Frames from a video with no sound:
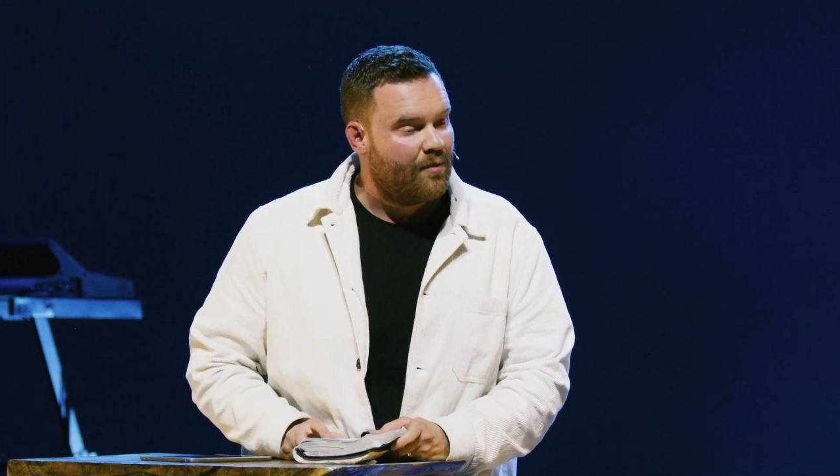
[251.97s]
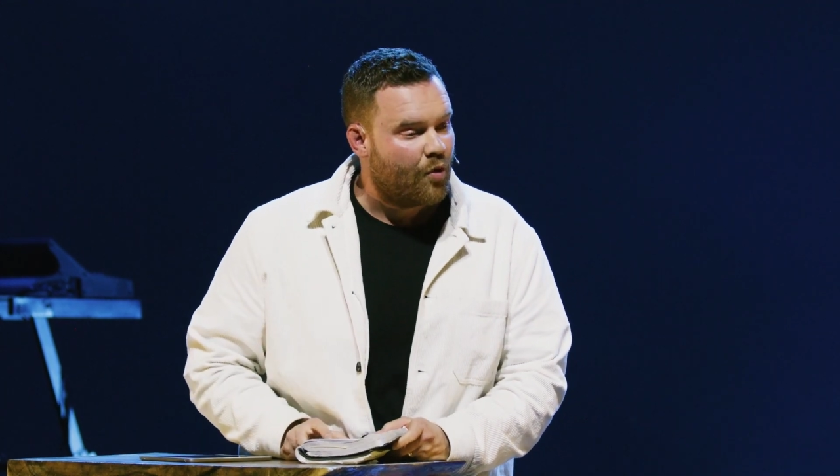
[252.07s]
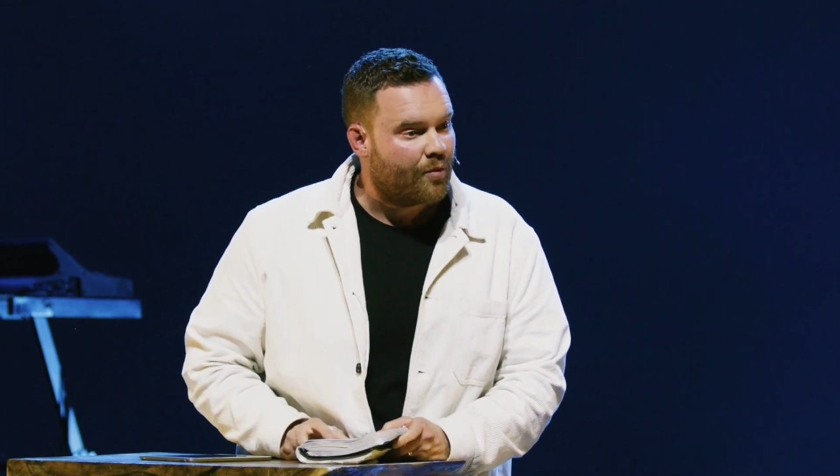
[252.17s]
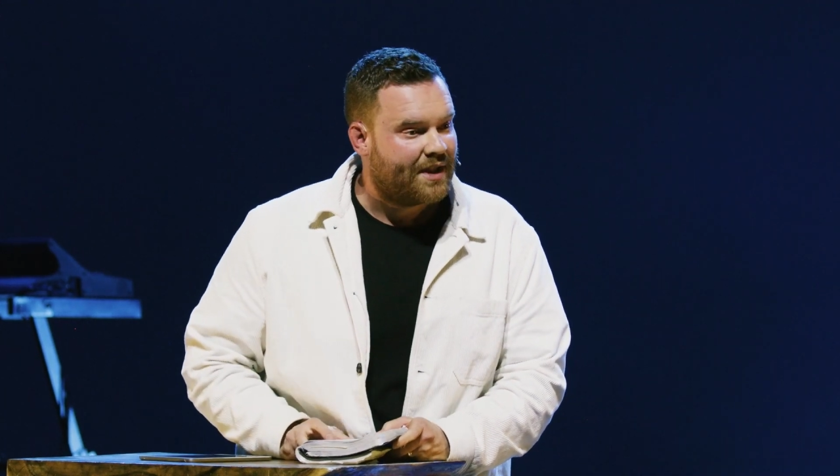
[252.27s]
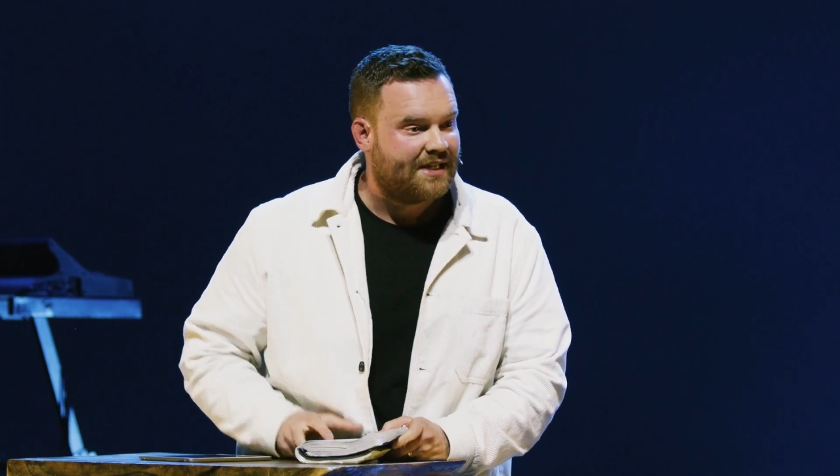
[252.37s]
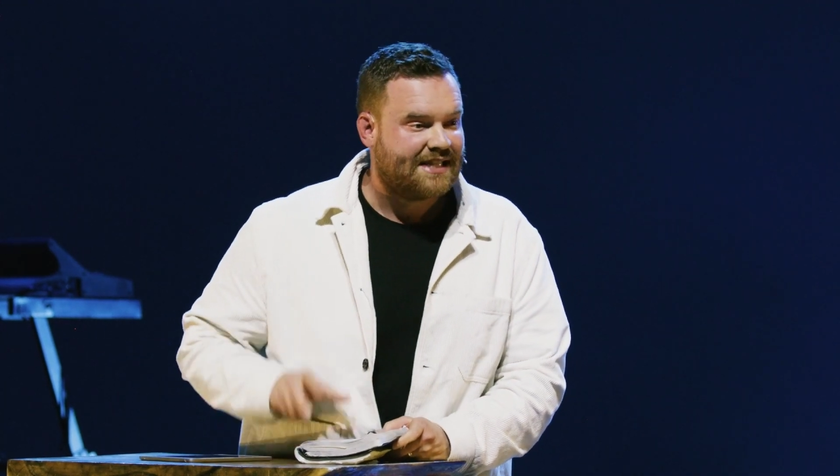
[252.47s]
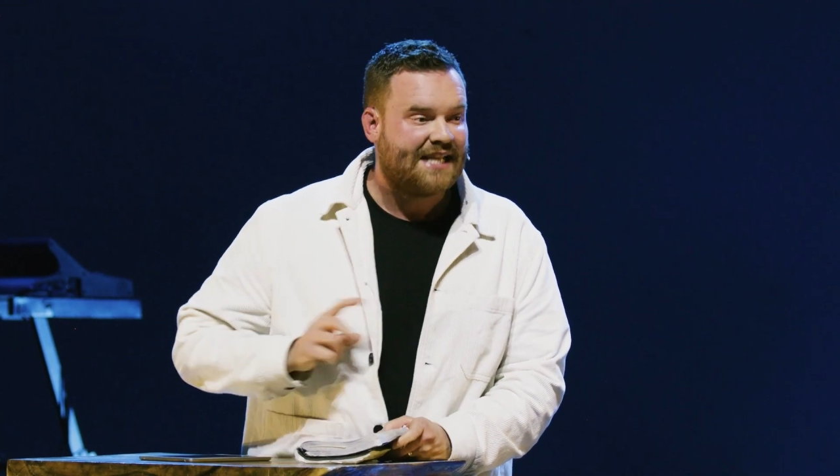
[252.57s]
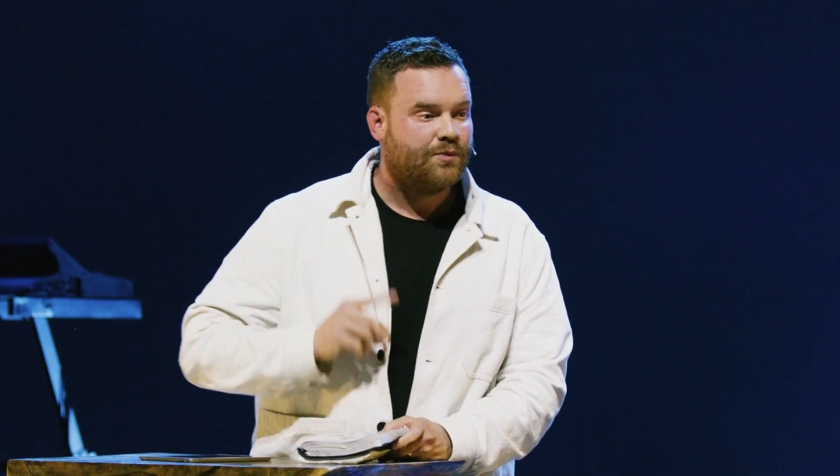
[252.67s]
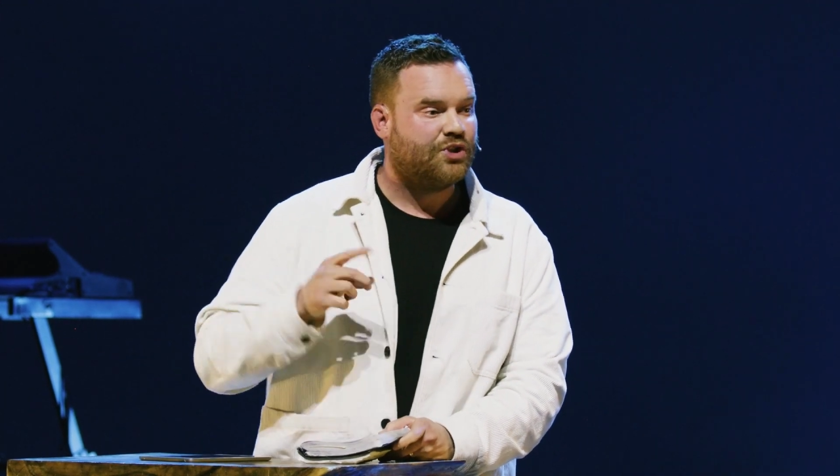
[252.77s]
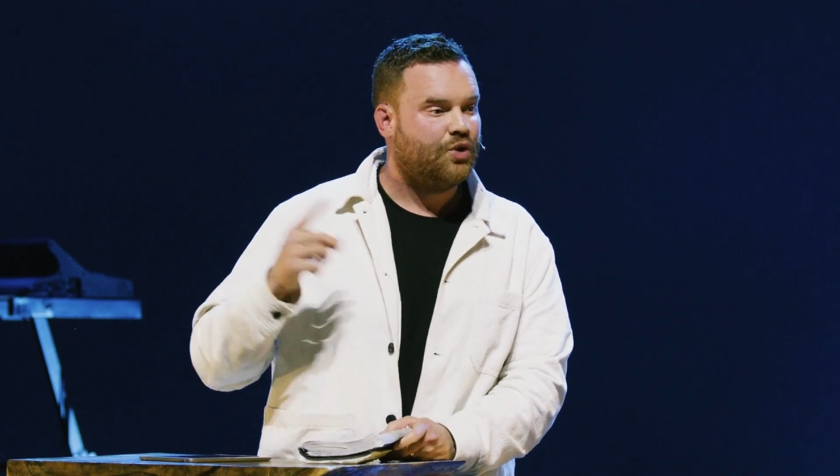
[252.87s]
more because
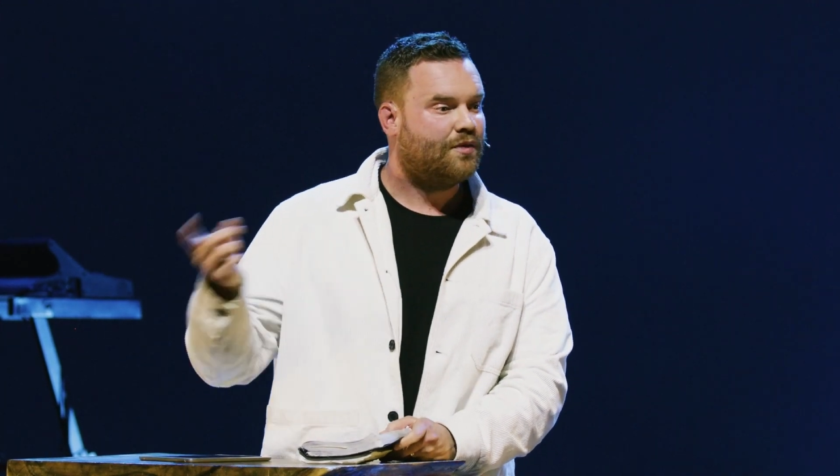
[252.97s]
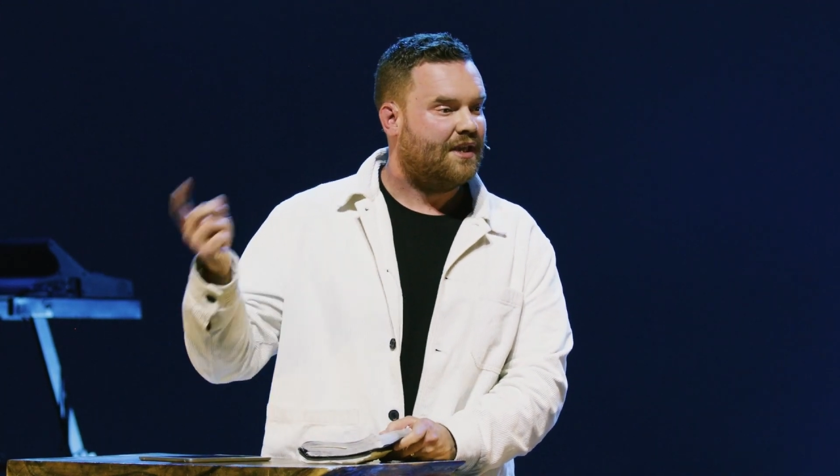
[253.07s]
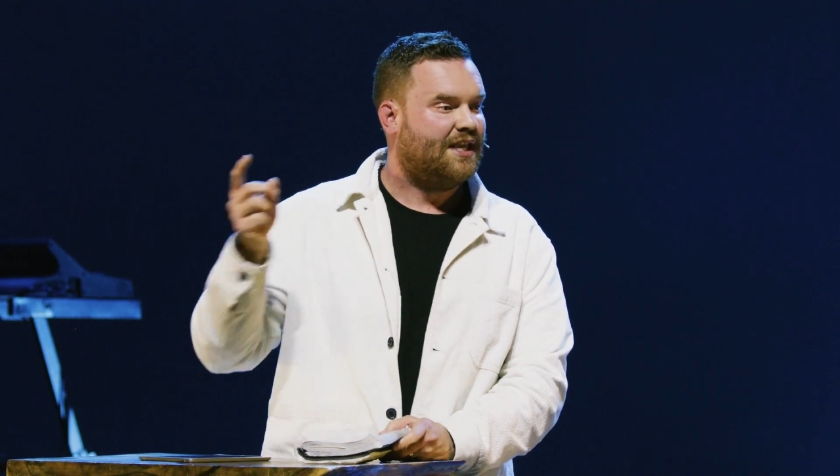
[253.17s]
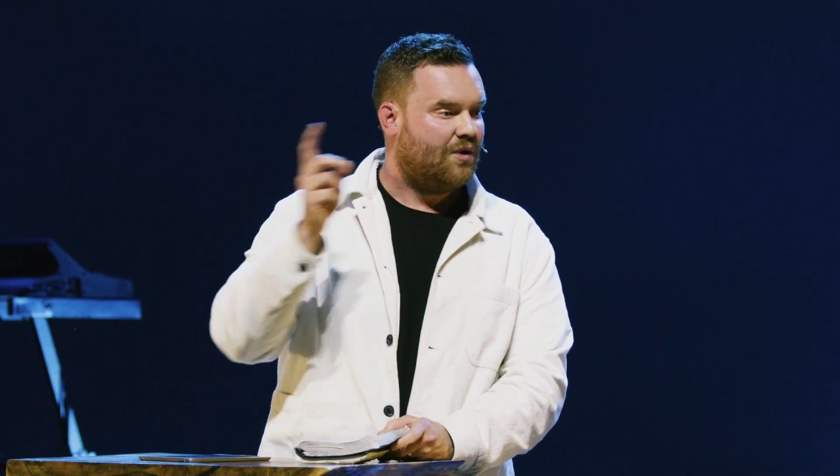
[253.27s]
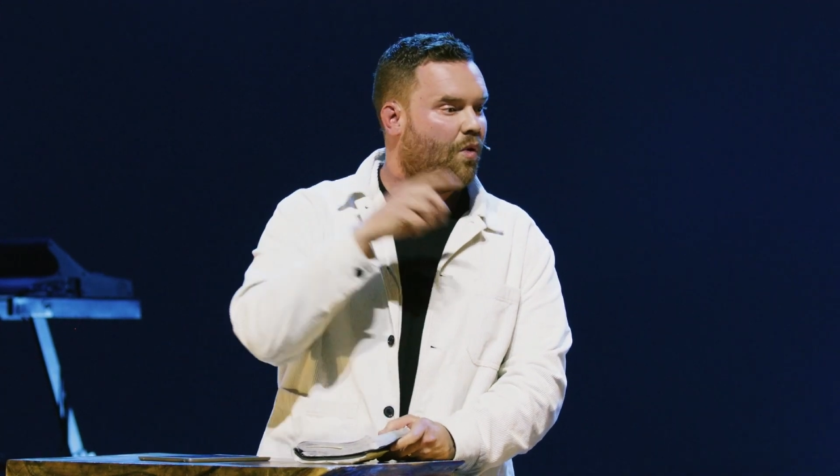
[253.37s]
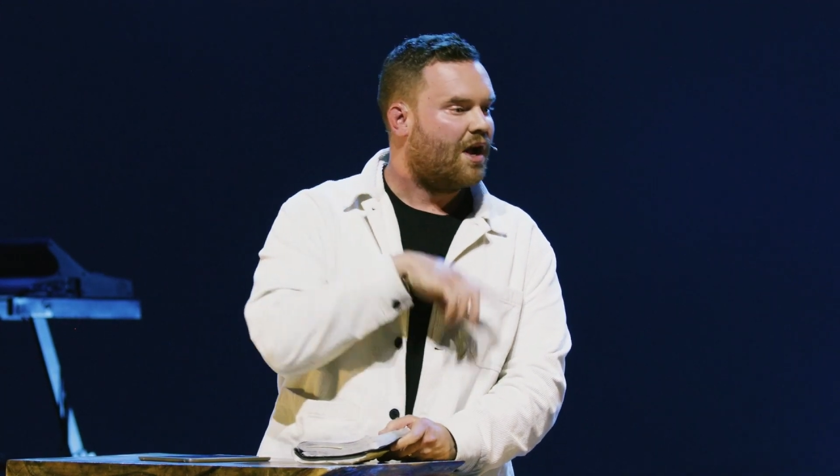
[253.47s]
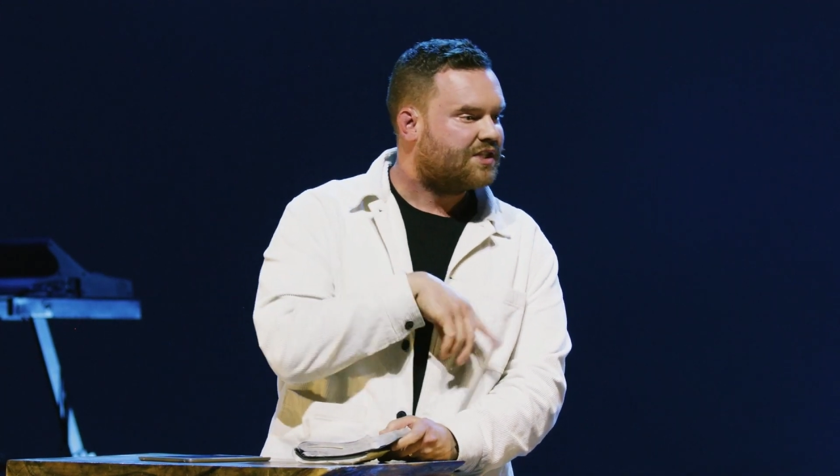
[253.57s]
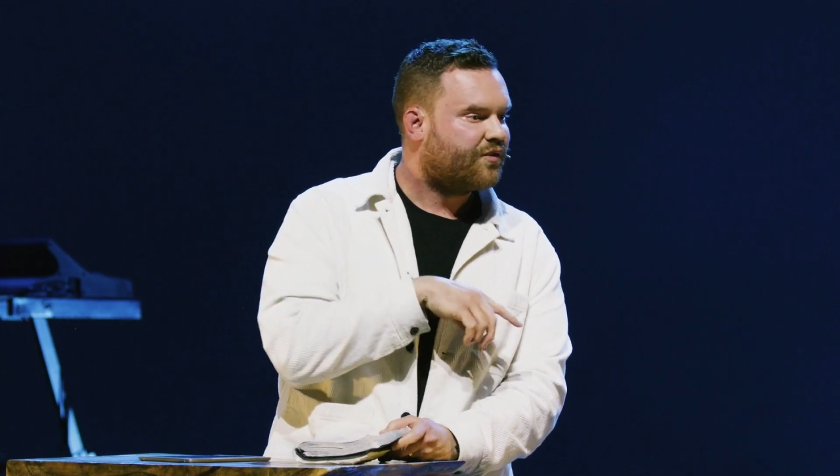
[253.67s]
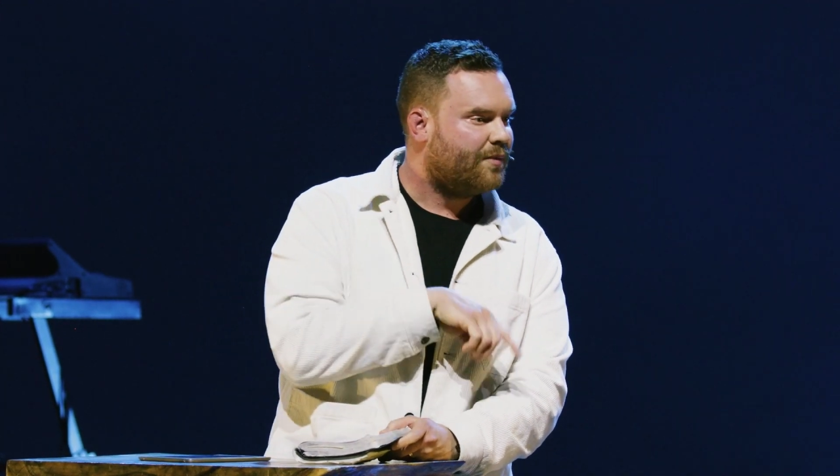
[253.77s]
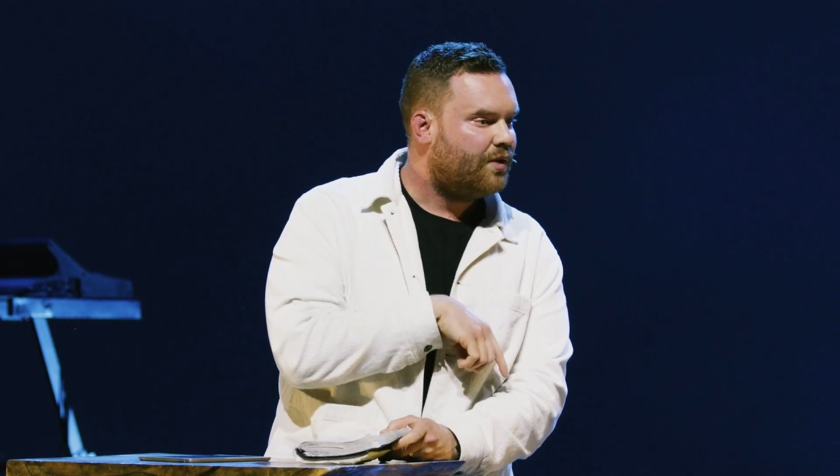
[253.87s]
that's what you think he
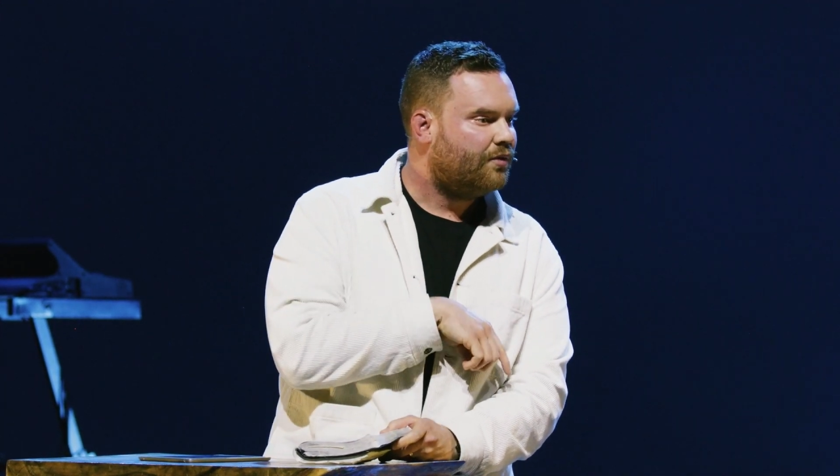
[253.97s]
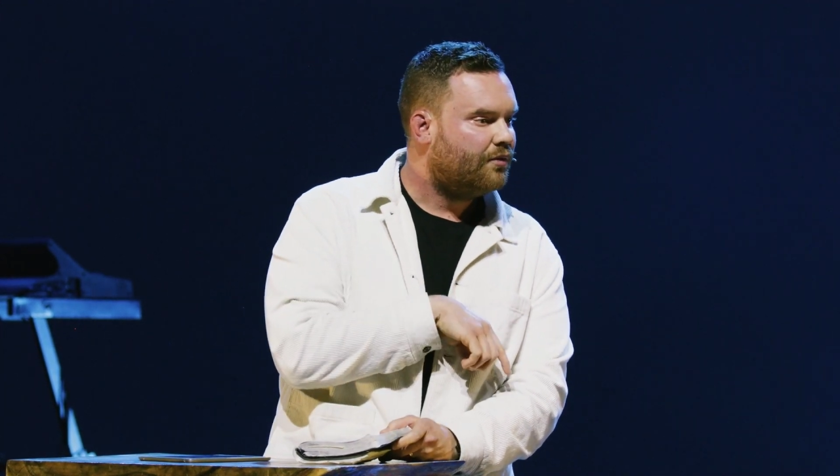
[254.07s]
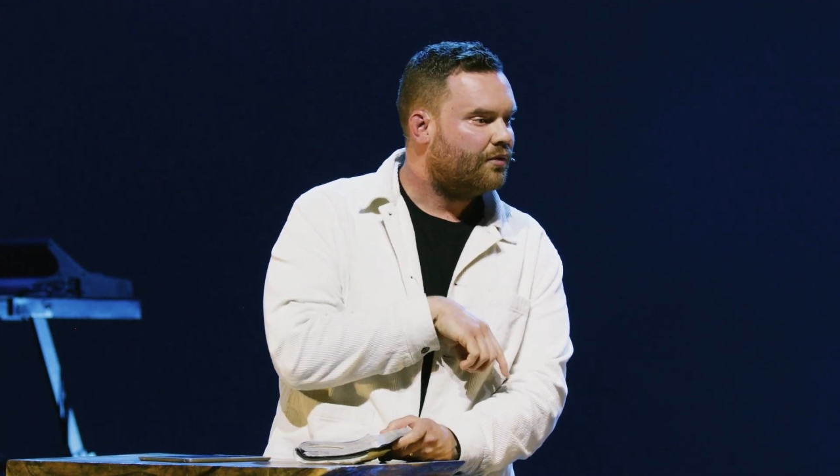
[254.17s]
wants from you?